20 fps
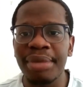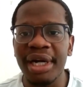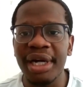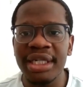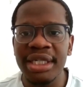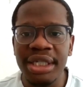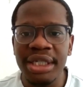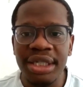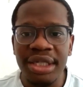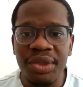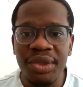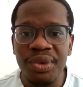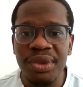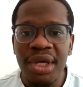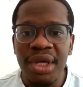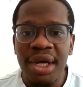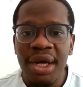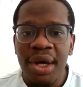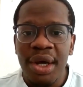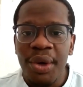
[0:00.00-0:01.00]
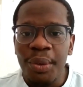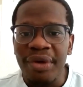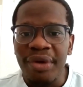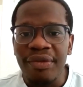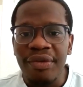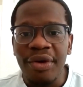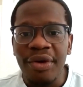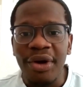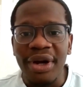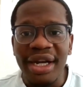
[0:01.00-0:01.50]
practitioners.
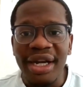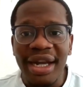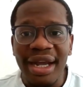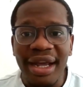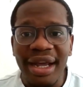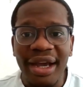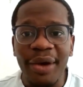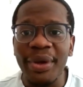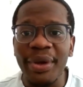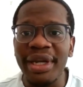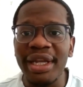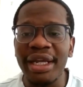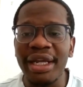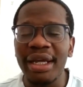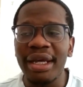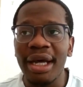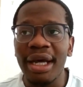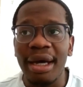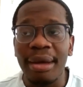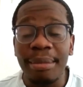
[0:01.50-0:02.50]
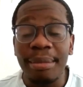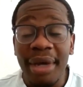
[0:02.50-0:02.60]
We've got equity,